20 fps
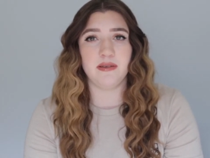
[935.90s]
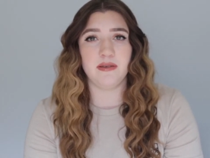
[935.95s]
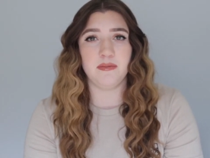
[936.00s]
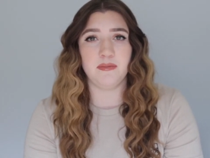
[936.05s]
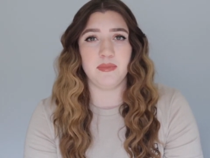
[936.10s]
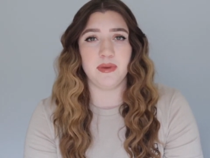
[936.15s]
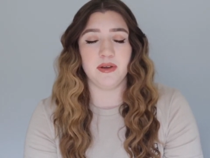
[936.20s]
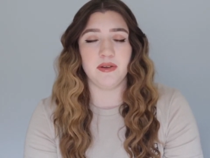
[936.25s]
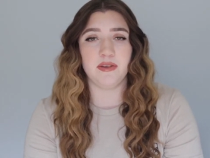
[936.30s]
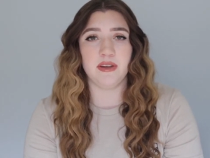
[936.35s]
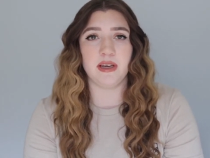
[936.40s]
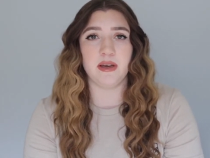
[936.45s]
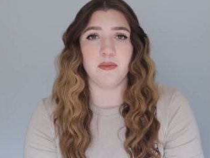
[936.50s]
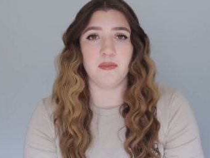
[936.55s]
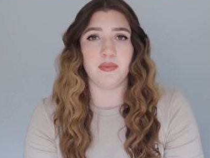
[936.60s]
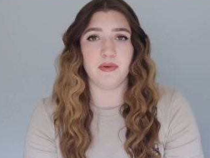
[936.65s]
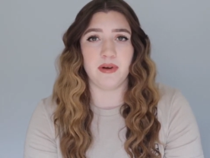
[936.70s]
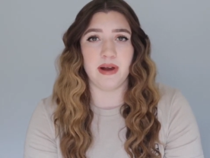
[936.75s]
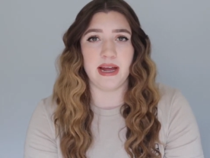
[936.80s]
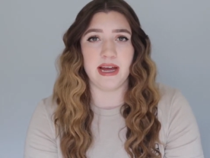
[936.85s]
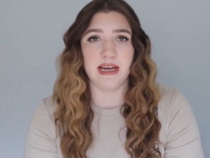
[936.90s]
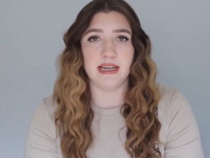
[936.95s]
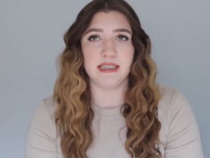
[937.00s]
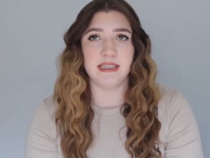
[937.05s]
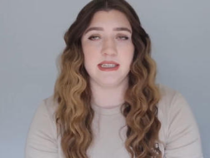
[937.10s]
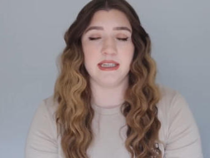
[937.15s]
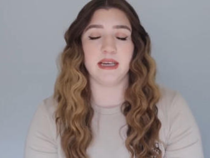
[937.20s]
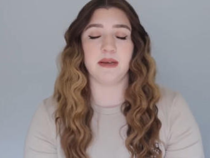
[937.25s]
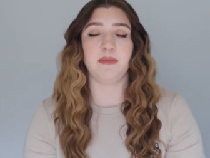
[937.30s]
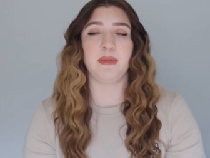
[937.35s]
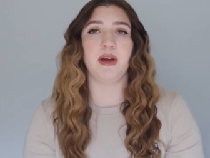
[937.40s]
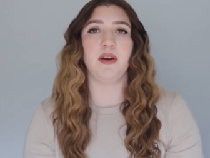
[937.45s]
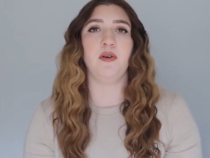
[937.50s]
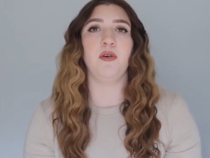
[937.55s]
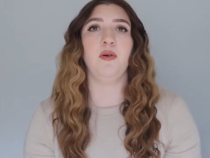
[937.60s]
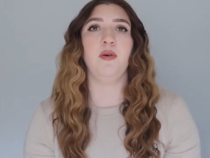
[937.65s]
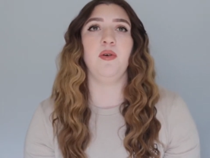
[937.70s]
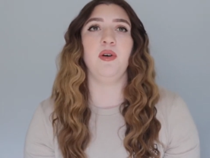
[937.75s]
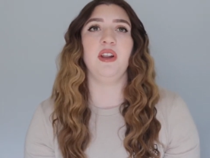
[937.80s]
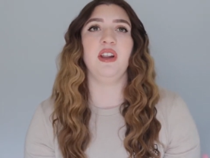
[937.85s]
building a brand. Like my
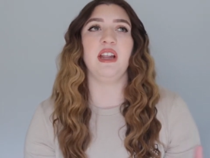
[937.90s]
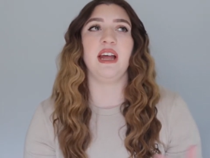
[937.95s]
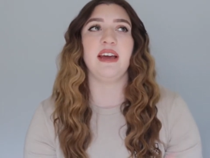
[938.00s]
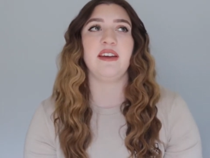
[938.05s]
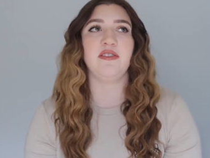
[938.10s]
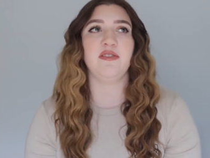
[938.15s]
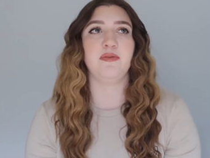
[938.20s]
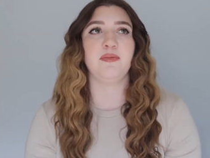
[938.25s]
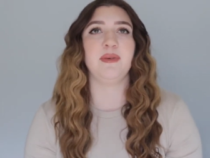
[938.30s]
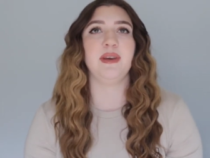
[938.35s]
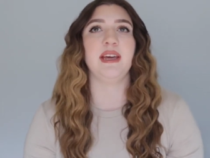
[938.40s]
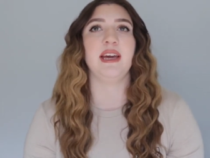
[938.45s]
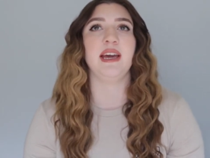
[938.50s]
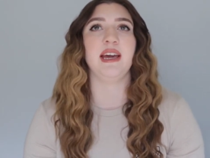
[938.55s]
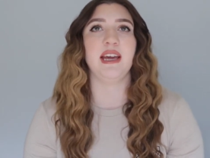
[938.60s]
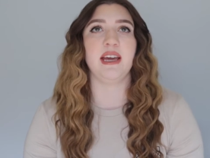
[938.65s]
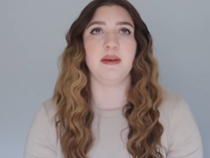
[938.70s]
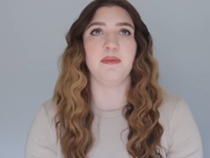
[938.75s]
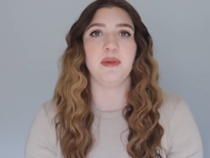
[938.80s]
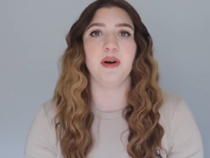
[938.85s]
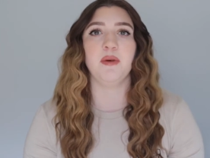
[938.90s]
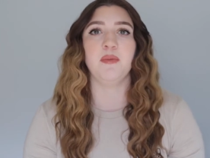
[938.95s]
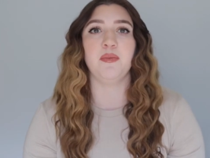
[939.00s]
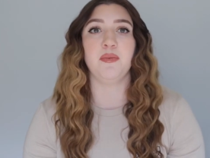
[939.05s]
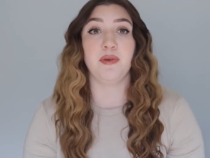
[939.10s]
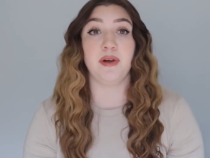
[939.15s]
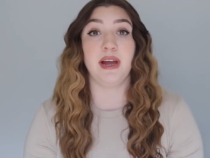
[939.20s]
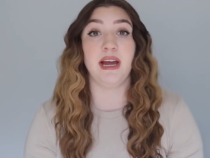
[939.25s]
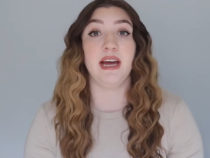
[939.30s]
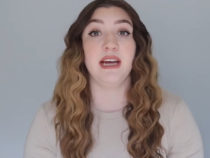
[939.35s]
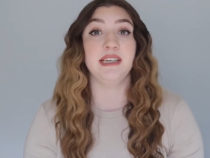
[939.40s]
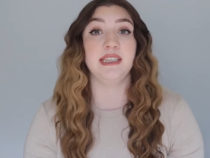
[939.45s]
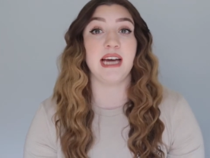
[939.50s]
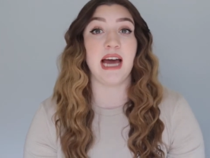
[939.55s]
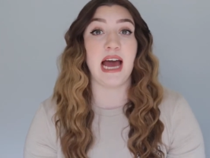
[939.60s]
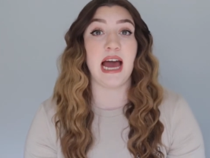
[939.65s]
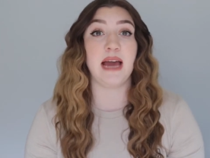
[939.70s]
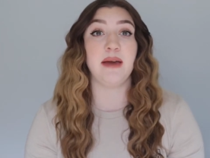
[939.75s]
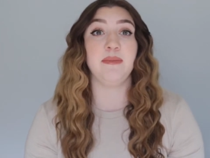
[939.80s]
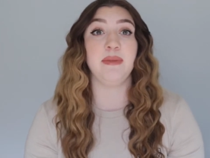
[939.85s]
whole life became a brand.
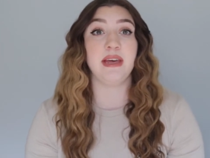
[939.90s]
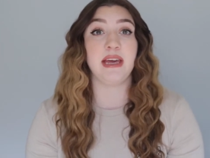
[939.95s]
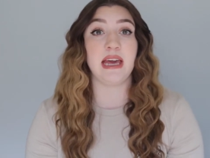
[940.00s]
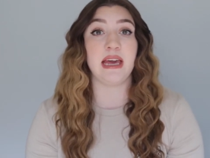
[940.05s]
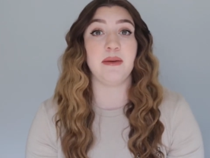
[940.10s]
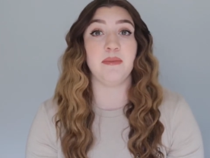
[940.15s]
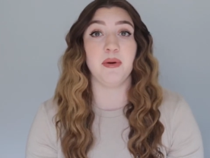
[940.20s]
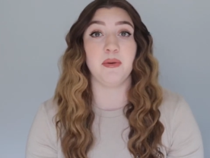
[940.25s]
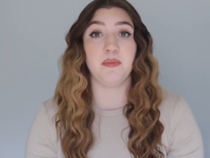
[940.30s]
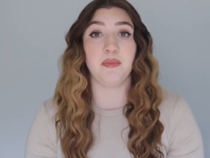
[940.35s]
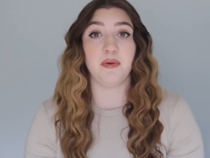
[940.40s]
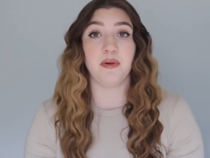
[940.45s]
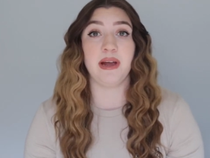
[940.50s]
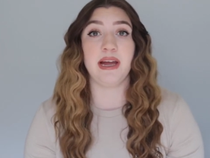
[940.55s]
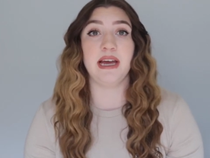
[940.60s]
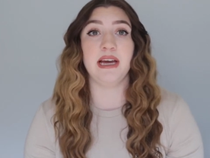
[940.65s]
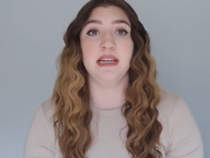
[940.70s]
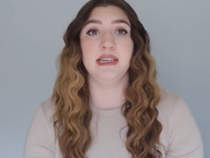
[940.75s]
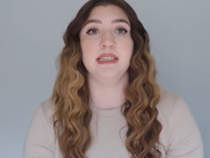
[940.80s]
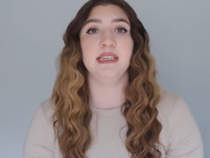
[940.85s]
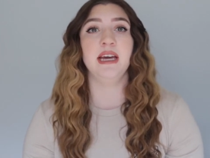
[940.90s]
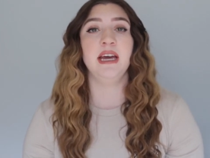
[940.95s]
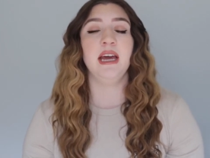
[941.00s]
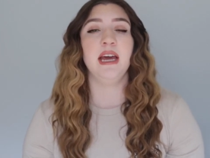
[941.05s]
I became a brand.